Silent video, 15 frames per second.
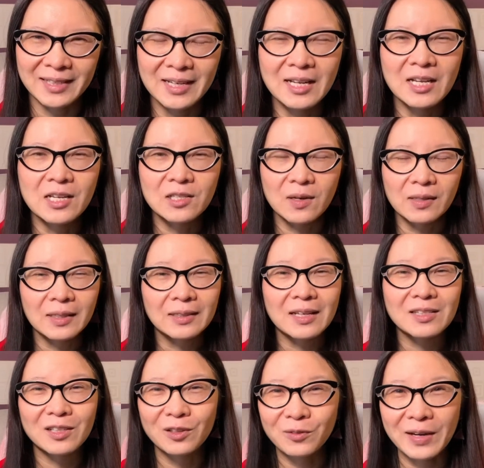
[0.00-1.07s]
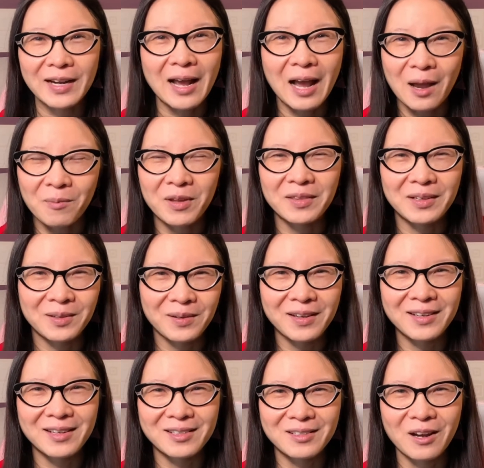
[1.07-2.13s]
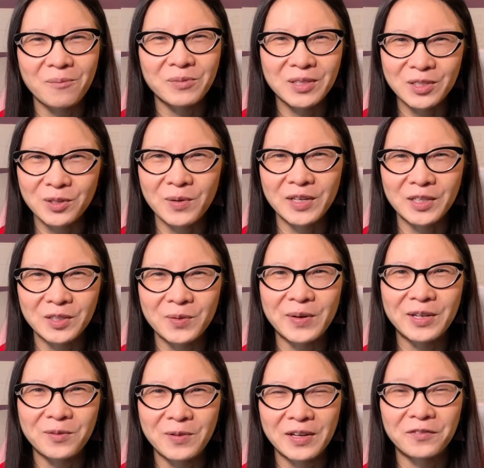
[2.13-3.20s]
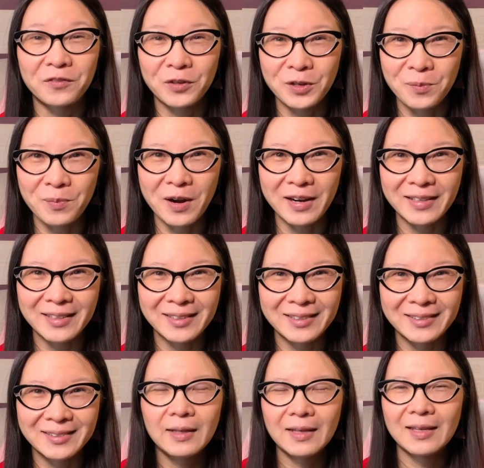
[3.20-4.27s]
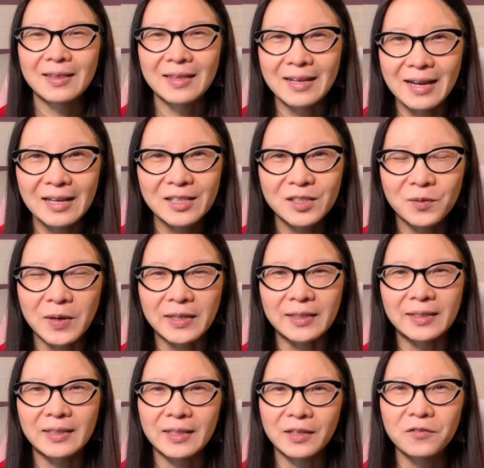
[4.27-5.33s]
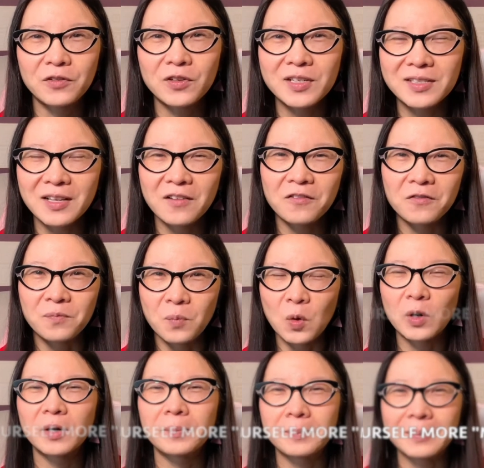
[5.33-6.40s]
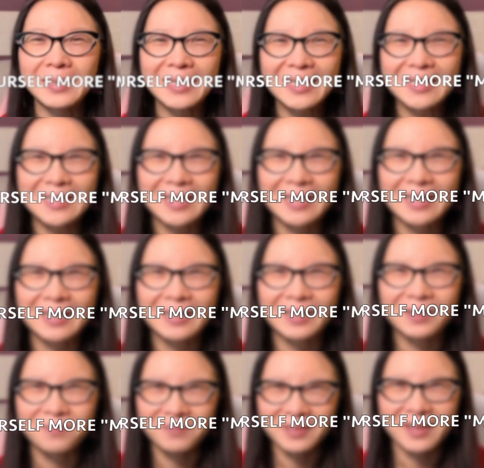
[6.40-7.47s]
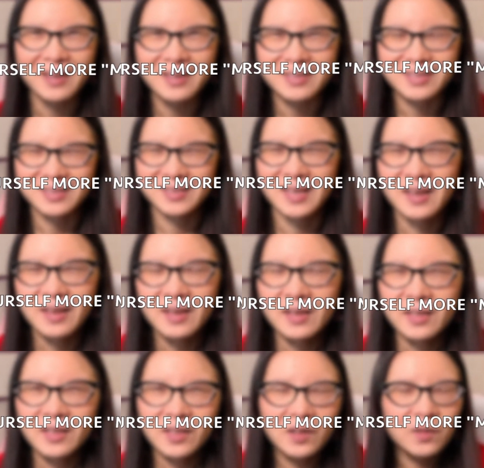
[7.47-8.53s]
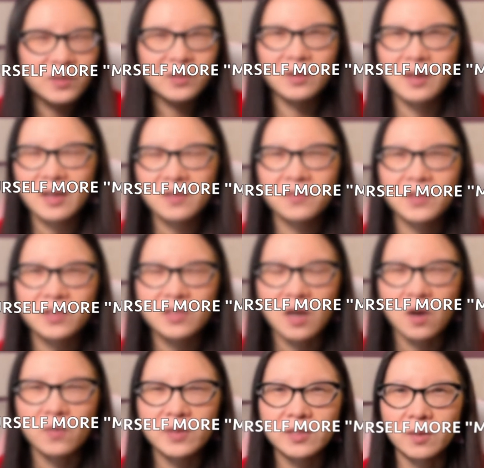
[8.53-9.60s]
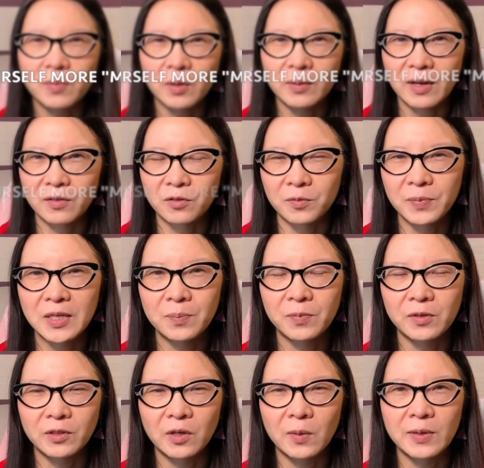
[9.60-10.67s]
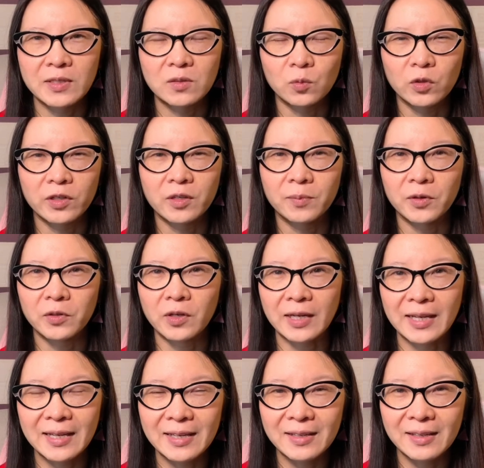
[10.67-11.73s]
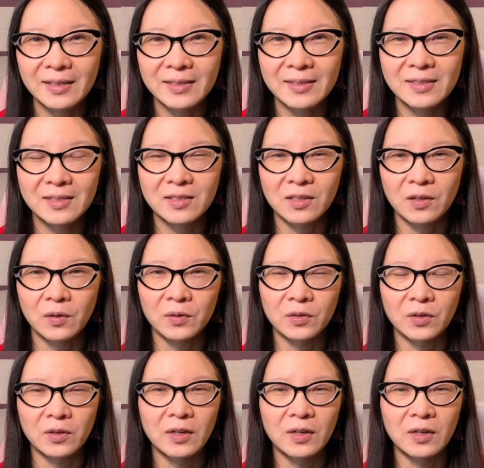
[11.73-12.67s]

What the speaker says: So I think that's a great habit that you can adopt in 2021 for your body. The next one, give yourself more me time. Yes. You know, your life is always about other people. You're always worried about your kids, your